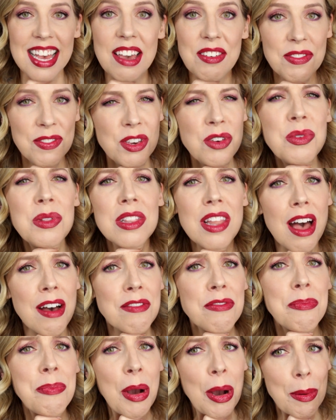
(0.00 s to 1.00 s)
If you
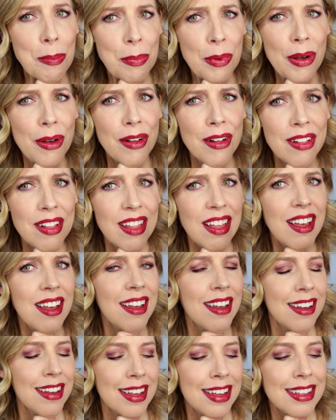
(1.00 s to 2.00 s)
love purple,
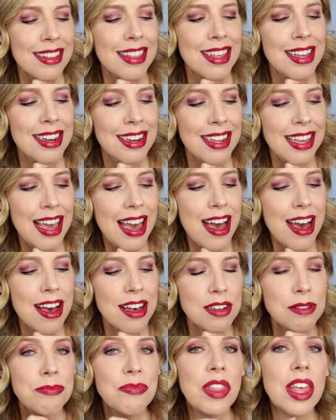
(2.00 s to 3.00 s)
then yeah.